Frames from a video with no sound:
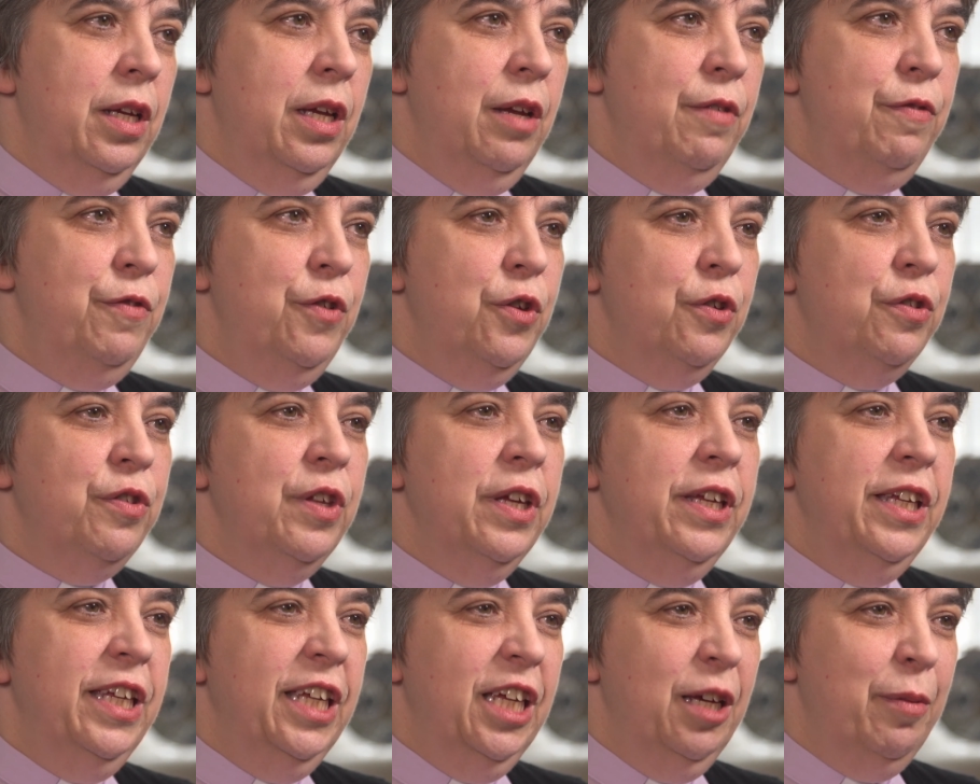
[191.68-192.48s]
If you're
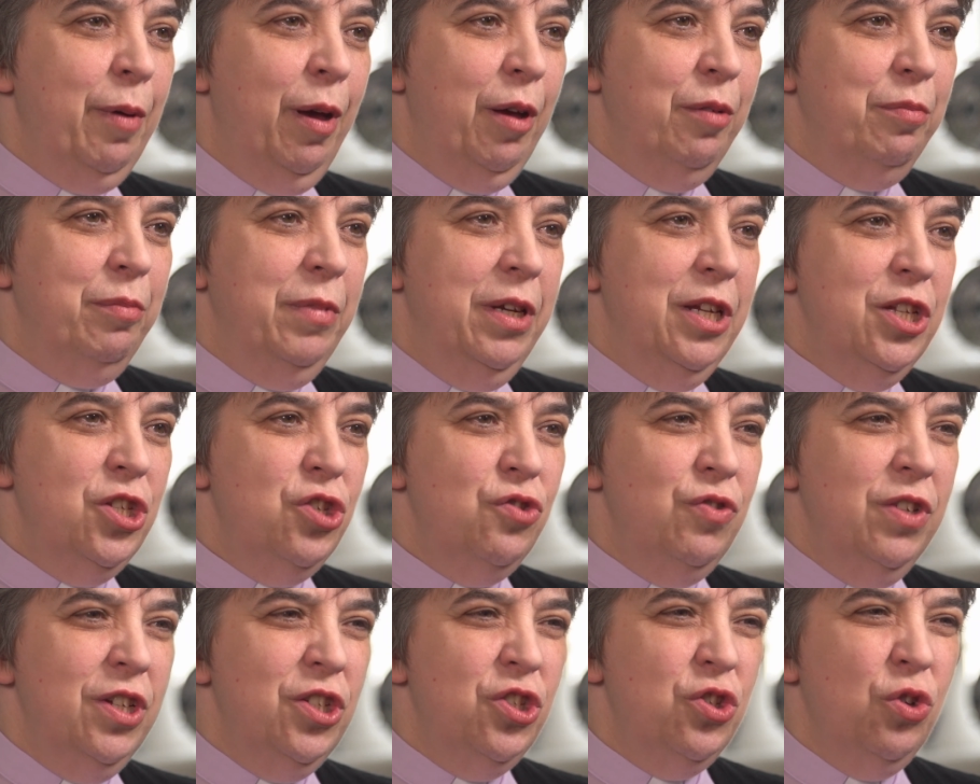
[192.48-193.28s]
thinking about
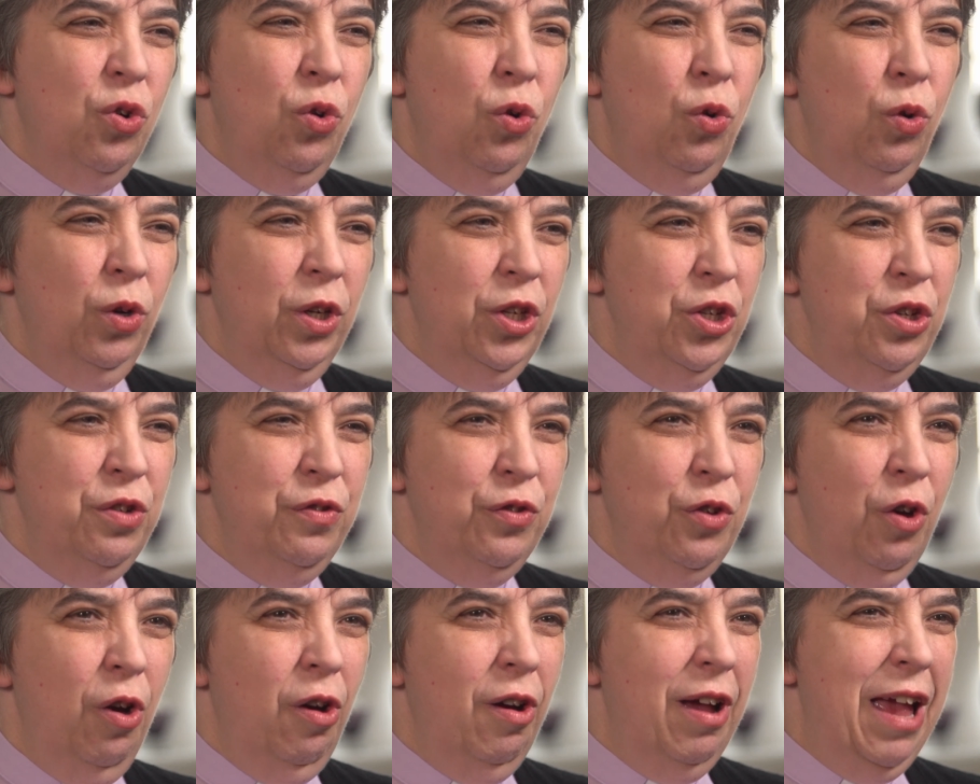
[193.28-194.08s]
ministry at all and
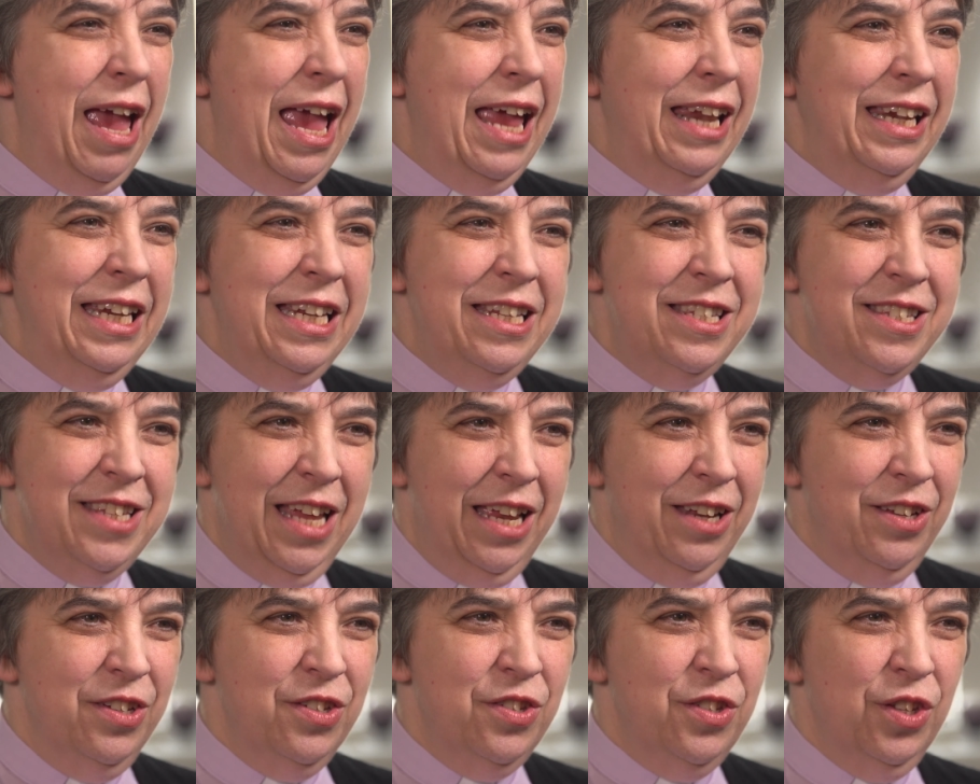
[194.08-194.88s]
you've got any
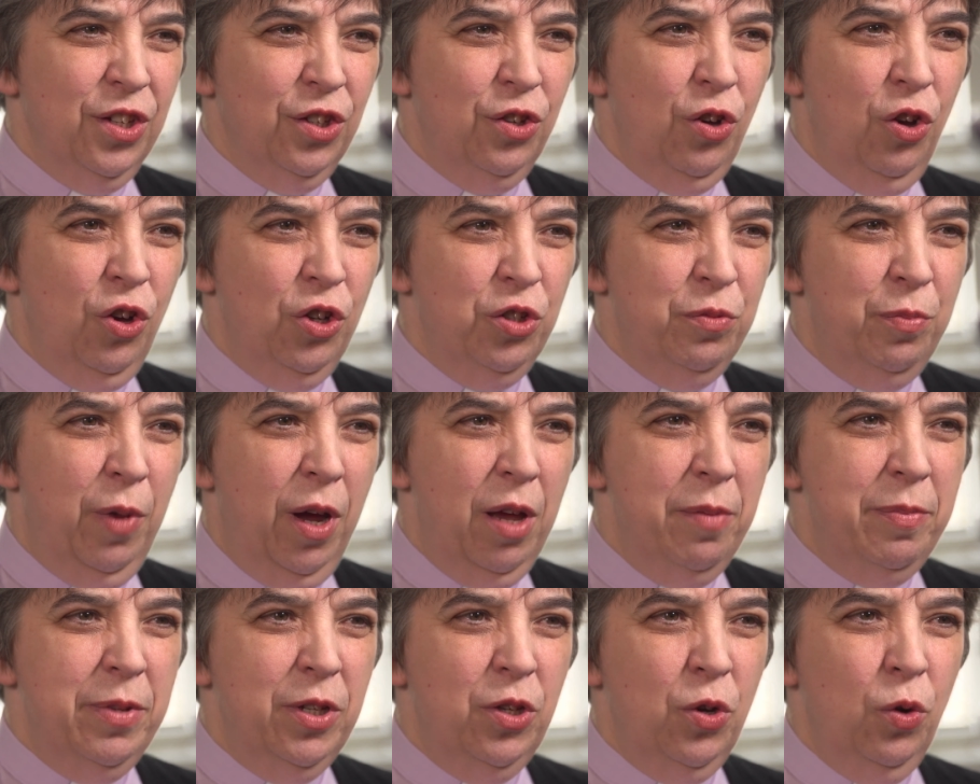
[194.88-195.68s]
sense that God
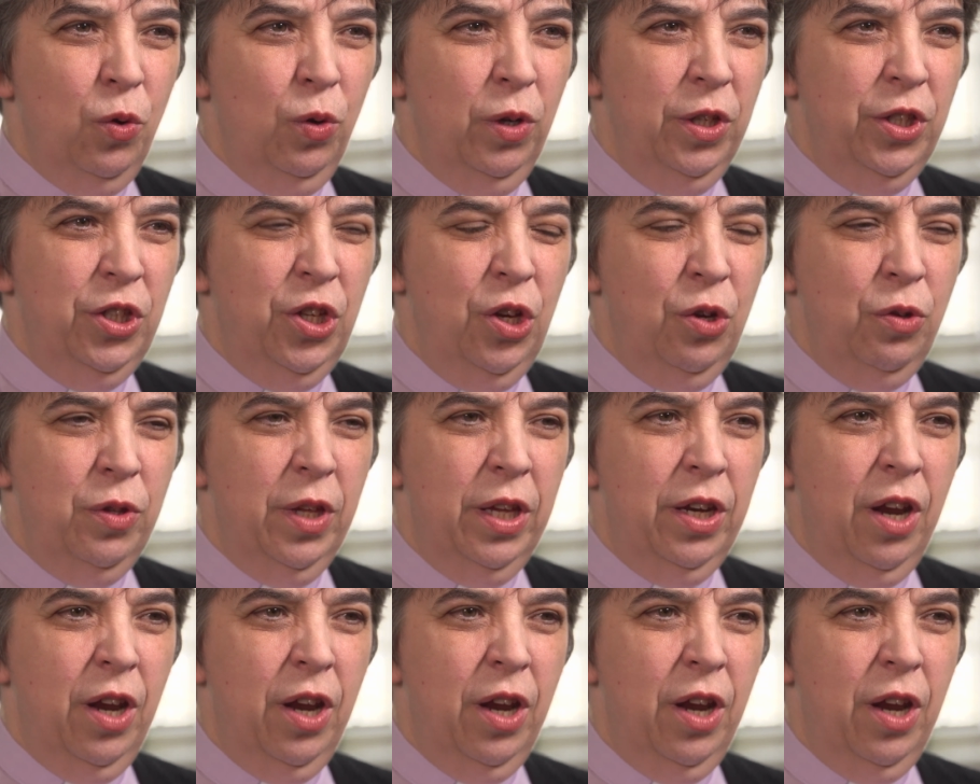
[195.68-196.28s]
might be calling you,